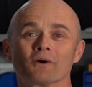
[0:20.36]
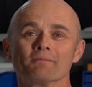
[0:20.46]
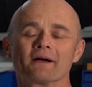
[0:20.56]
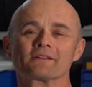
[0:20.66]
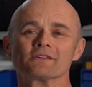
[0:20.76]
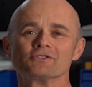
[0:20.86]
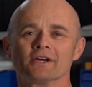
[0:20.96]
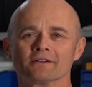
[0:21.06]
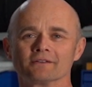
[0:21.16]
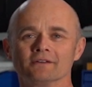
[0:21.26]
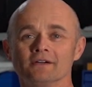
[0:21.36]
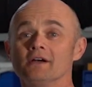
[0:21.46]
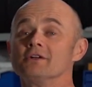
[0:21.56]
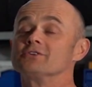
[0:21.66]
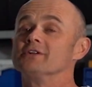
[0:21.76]
Welcome back to the channel.
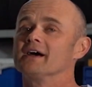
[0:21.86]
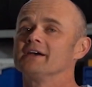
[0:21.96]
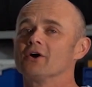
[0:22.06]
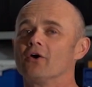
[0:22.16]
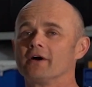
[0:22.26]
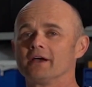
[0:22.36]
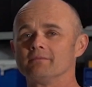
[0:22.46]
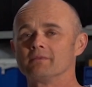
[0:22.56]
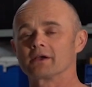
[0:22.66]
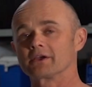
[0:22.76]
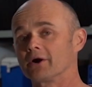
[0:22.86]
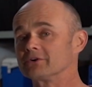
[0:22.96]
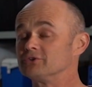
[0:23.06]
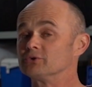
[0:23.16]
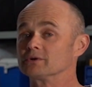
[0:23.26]
Today I am going
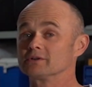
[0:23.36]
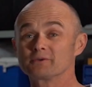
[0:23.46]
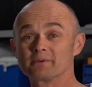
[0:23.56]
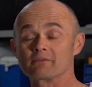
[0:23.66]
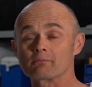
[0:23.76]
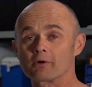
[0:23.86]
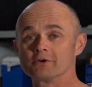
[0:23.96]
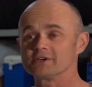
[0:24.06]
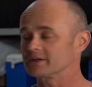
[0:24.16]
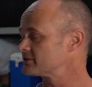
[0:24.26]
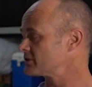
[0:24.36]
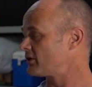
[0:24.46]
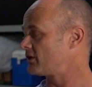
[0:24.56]
to do a little bit of a project.